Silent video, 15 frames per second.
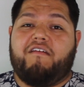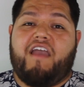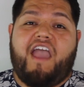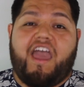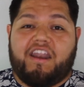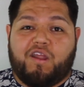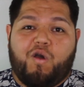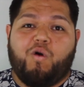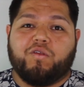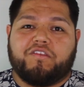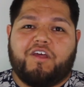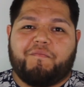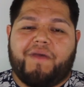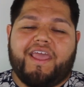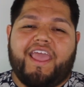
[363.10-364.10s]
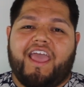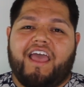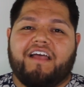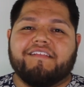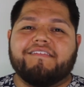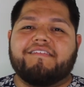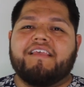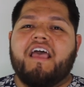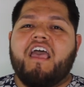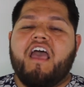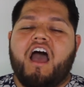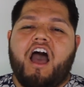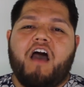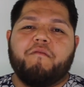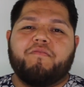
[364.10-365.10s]
I had gold on my hands.
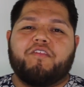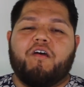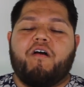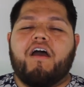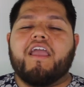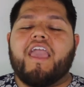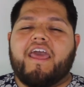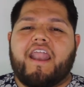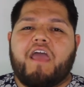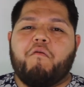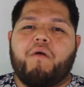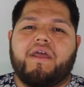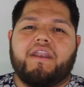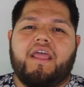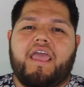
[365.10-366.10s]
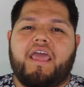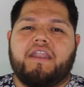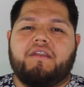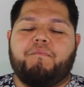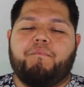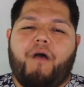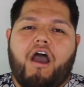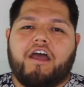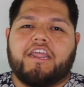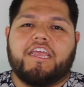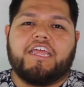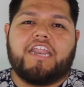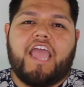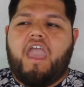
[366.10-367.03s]
So again, I went and bought it,